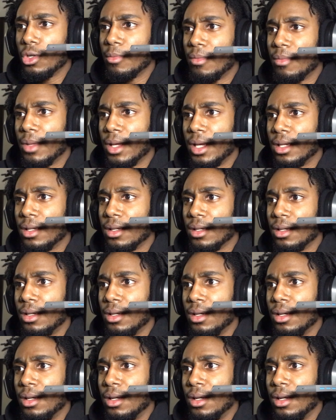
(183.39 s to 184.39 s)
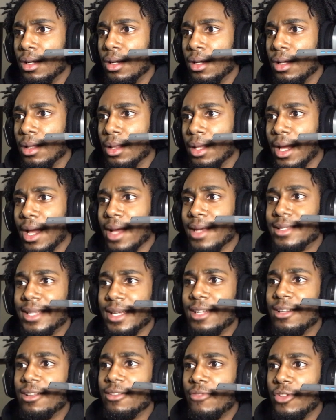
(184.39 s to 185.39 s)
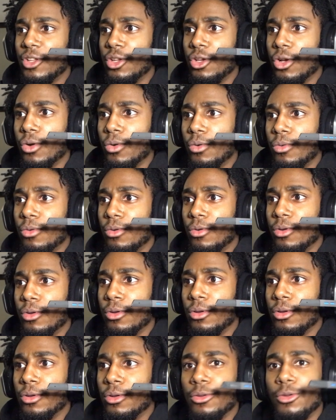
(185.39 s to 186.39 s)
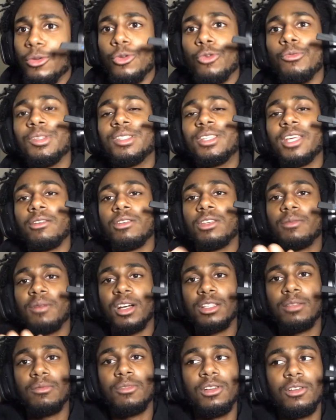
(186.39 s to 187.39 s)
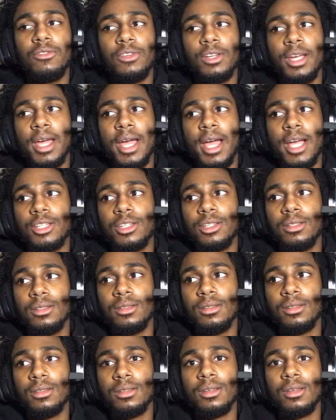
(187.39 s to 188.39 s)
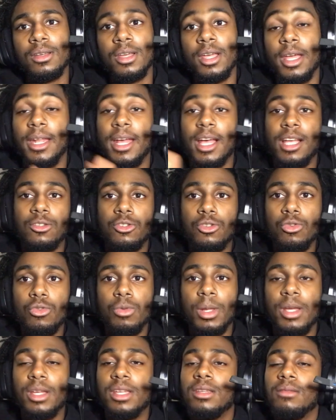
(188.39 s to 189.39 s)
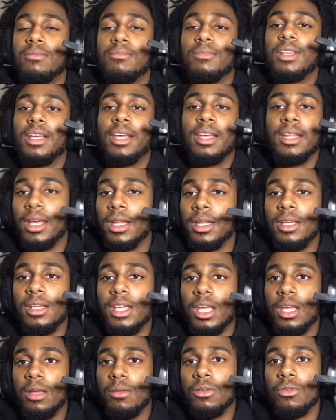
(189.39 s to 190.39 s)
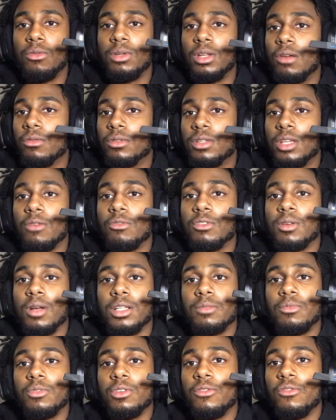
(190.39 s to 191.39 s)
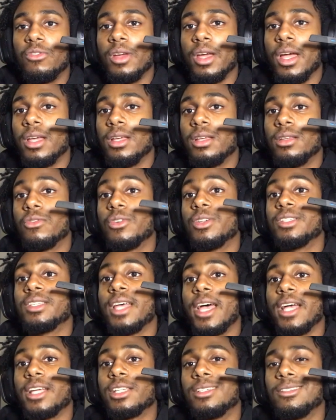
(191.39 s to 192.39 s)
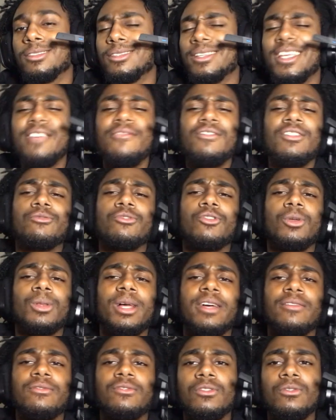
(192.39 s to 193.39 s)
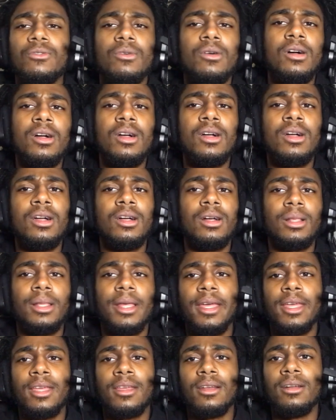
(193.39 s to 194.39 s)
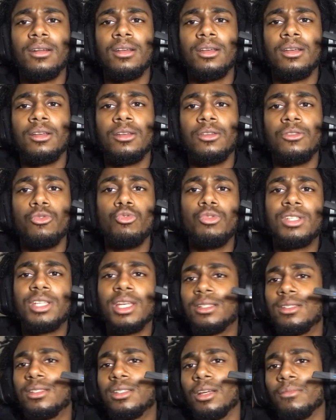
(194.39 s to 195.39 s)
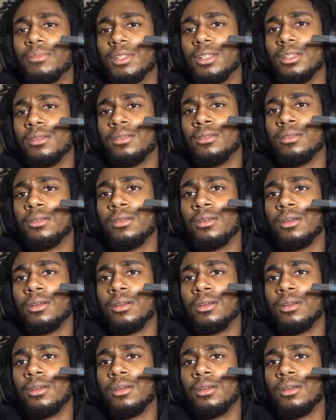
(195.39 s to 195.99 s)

him, I'm like I said in the video, you don't take responsibility for your actions. And that's true. Like, he, in any game, he will never take responsibility for his actions, even in real life too. Like, you said something,